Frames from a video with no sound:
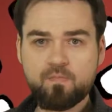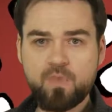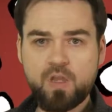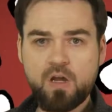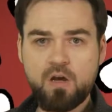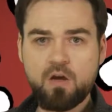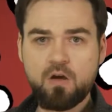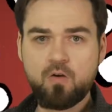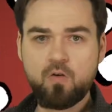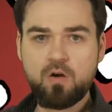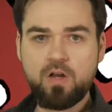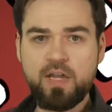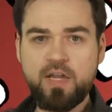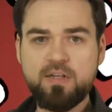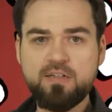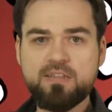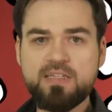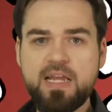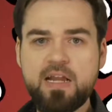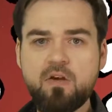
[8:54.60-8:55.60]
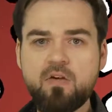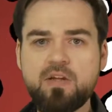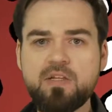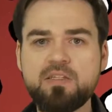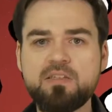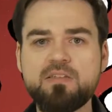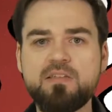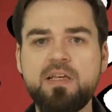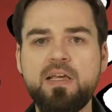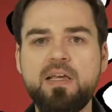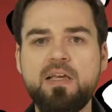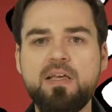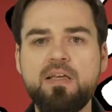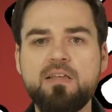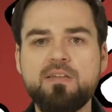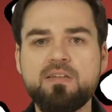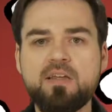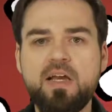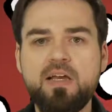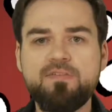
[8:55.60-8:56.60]
All right, Darren
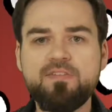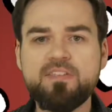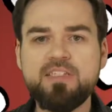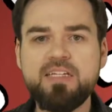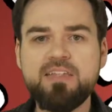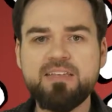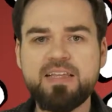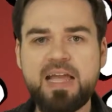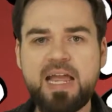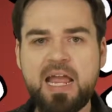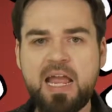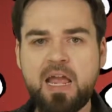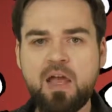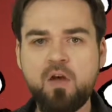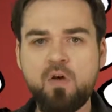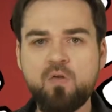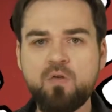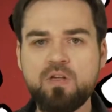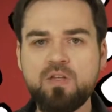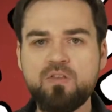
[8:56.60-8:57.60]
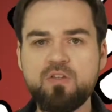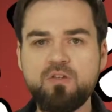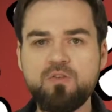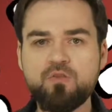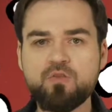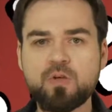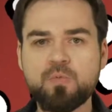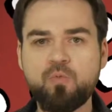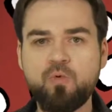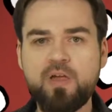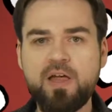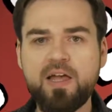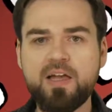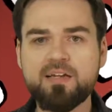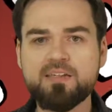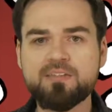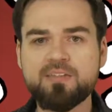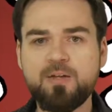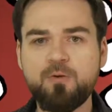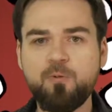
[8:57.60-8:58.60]
says, I've seen the Hound in the new
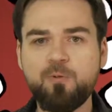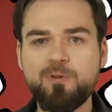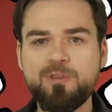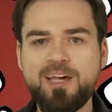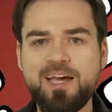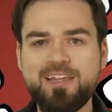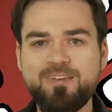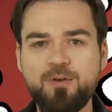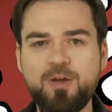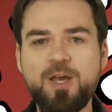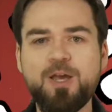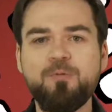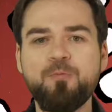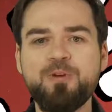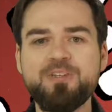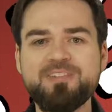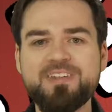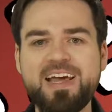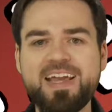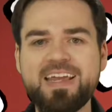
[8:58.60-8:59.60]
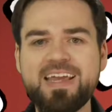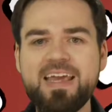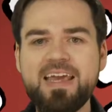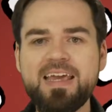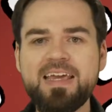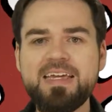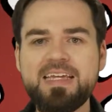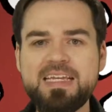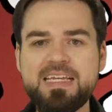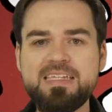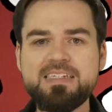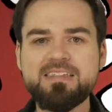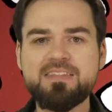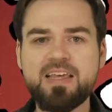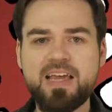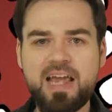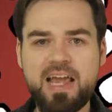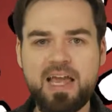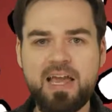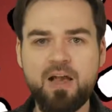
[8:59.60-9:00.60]
XXX and was like, he's
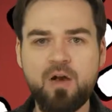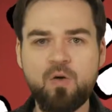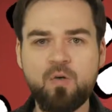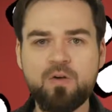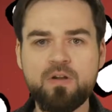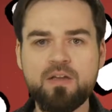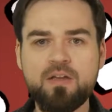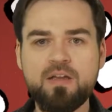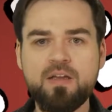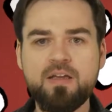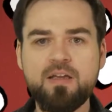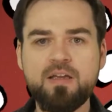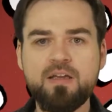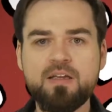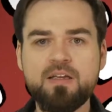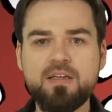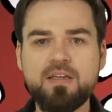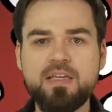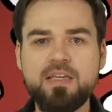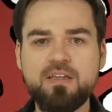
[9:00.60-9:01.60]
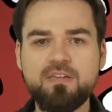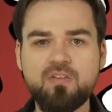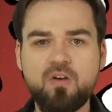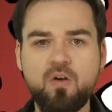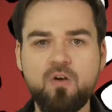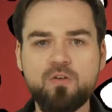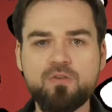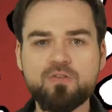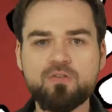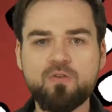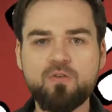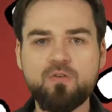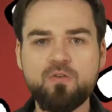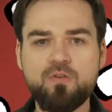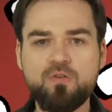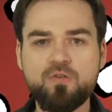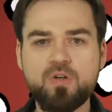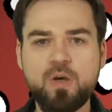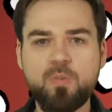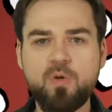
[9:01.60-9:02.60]
the Hound. He's also the
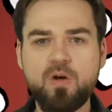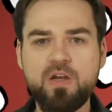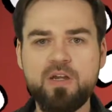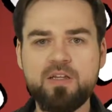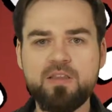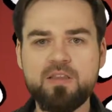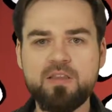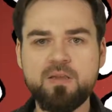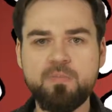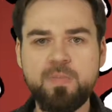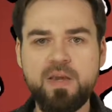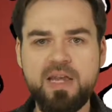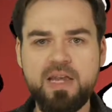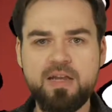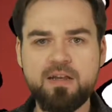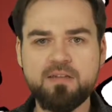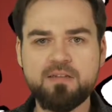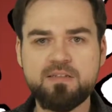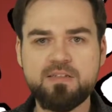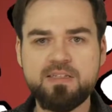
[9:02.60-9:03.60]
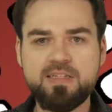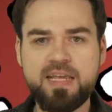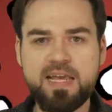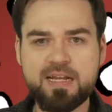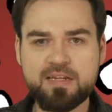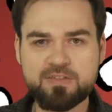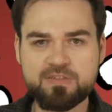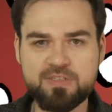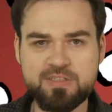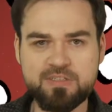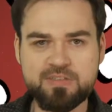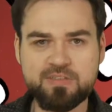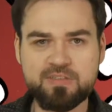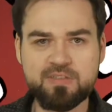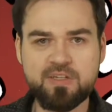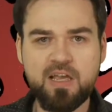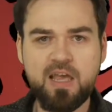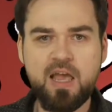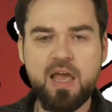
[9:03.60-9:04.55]
drummer in the band Texas.